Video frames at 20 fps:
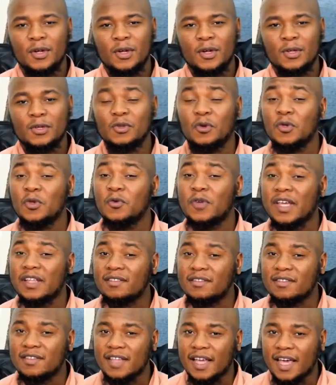So you can
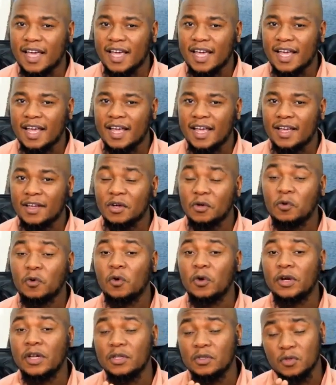say,
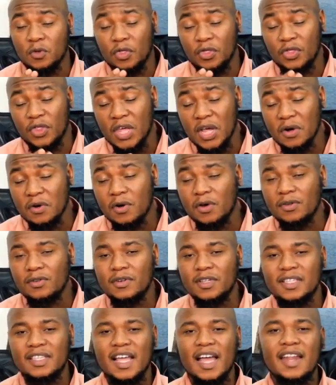according to their
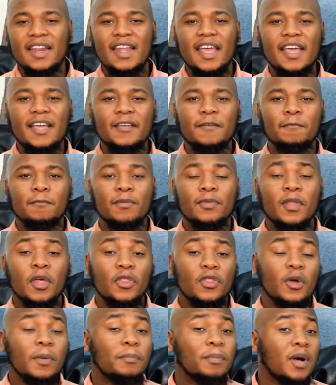understanding,
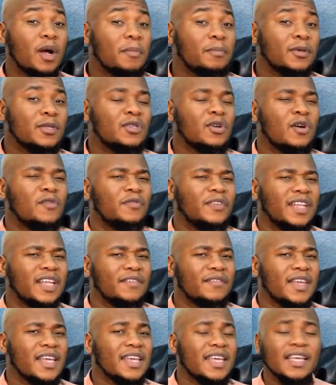their purpose of
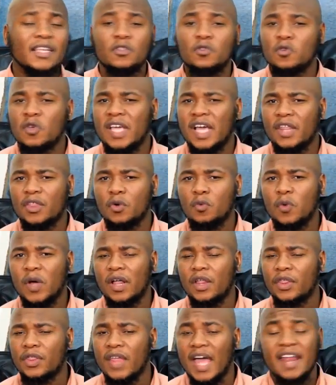living is to gather
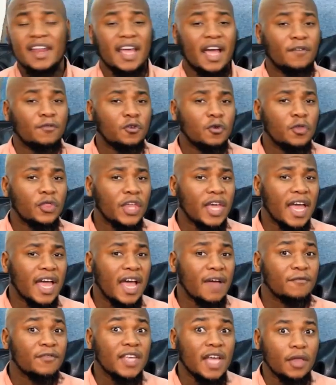wealth. And after they
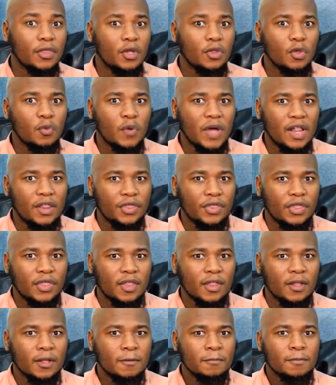have gathered the wealth,
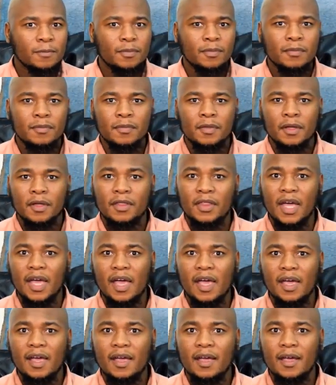
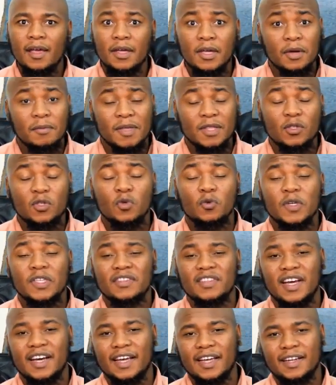they commit
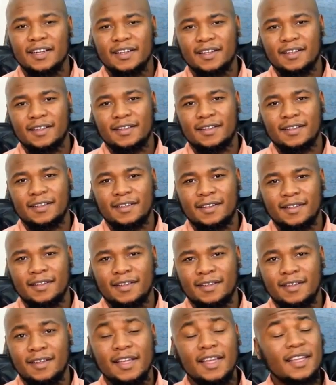suicide
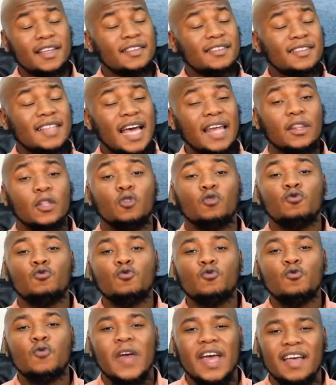is that the
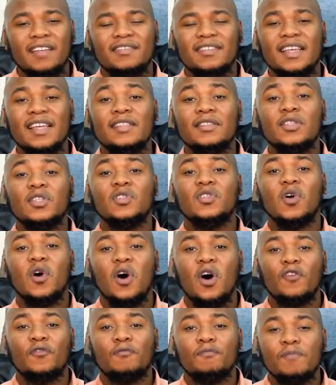true essence
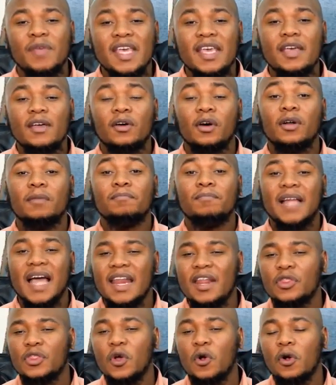of being on
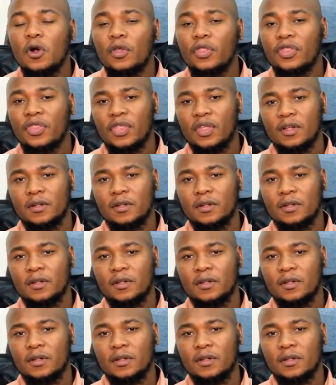planet Earth?